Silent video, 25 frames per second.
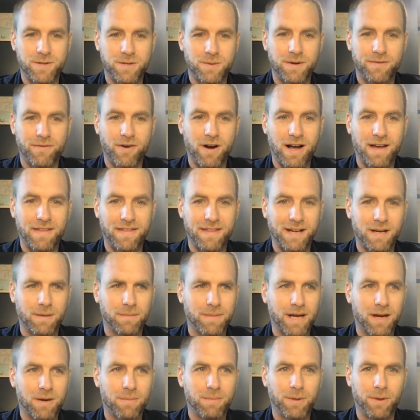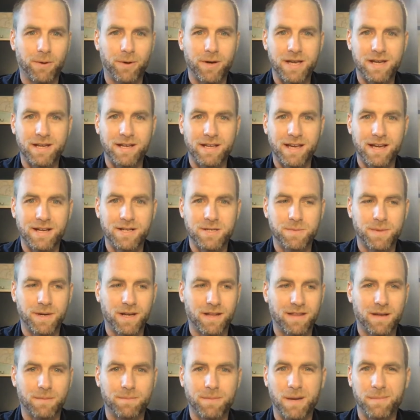Whenever I think about employee engagement, I
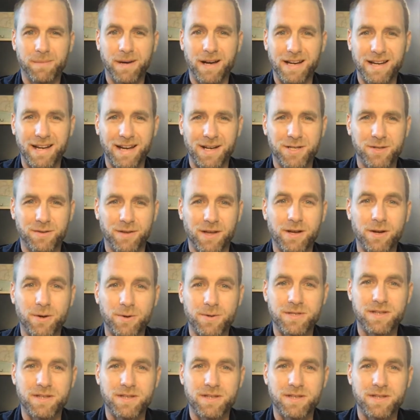think my mind actually goes